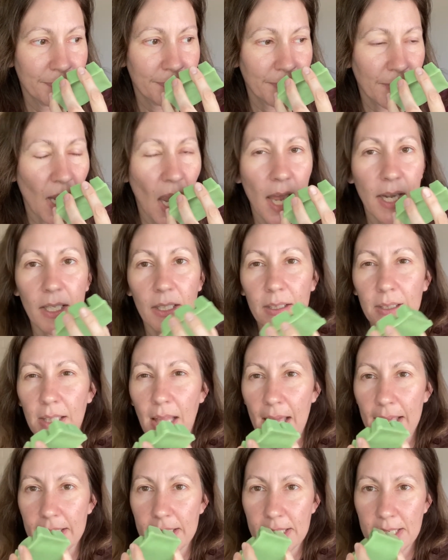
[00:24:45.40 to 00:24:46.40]
kind of
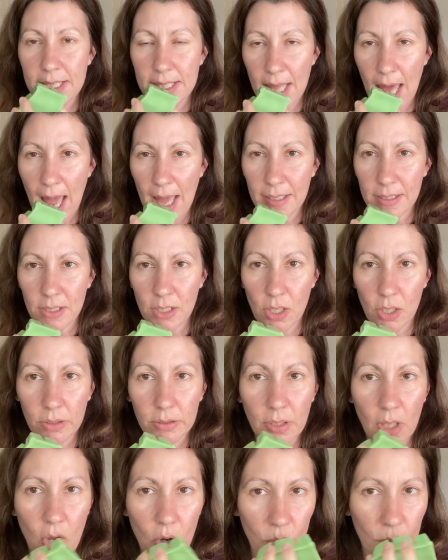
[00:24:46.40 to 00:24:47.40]
lends that
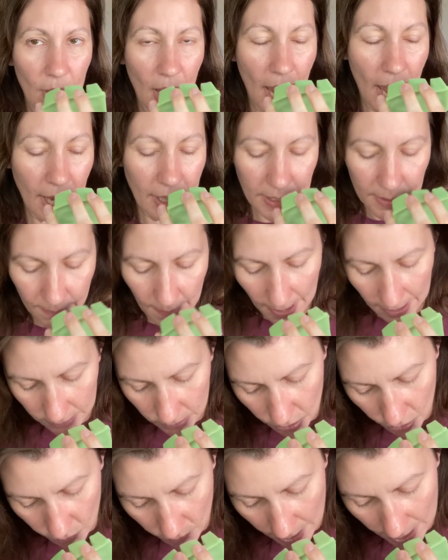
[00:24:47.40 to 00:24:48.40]
cologne aspect
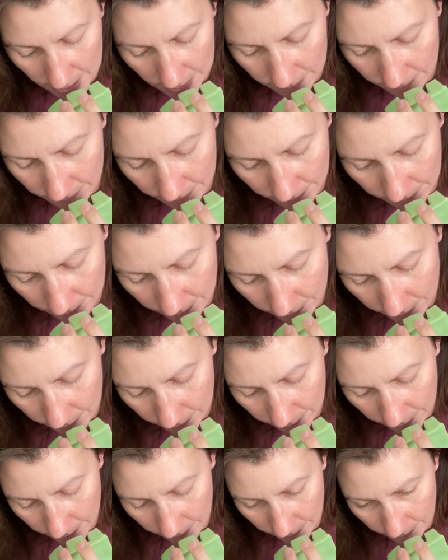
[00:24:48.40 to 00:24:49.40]
to it.
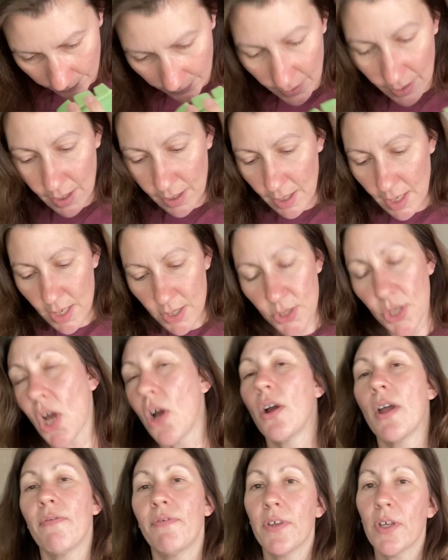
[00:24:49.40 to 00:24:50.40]
So
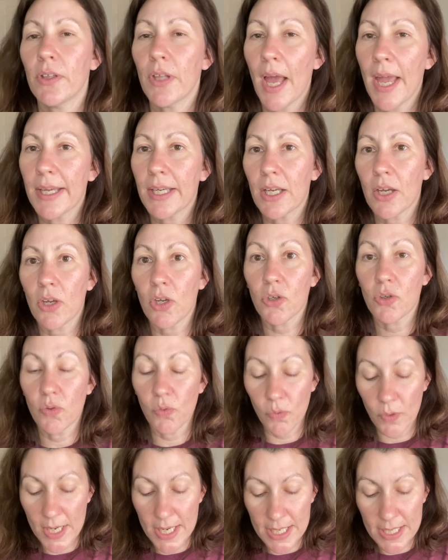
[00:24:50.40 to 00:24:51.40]
if you like
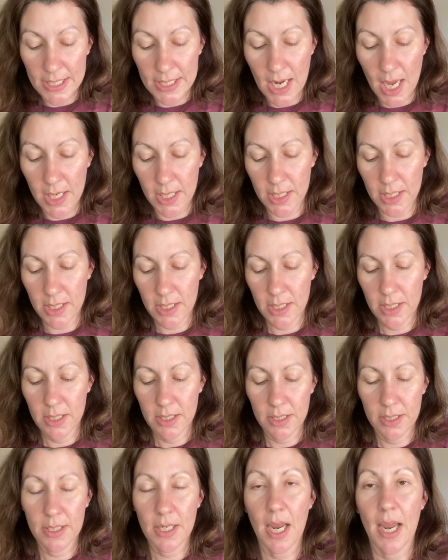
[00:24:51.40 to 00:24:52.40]
green
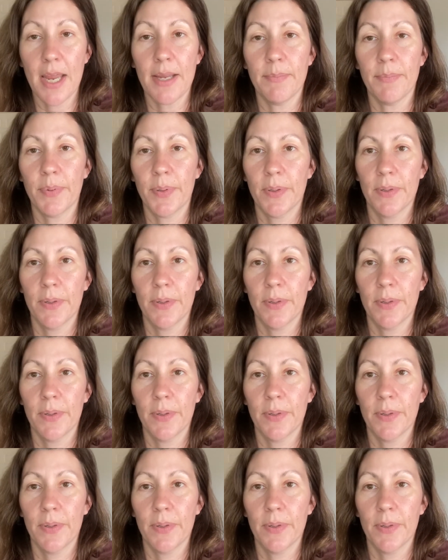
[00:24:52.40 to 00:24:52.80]
type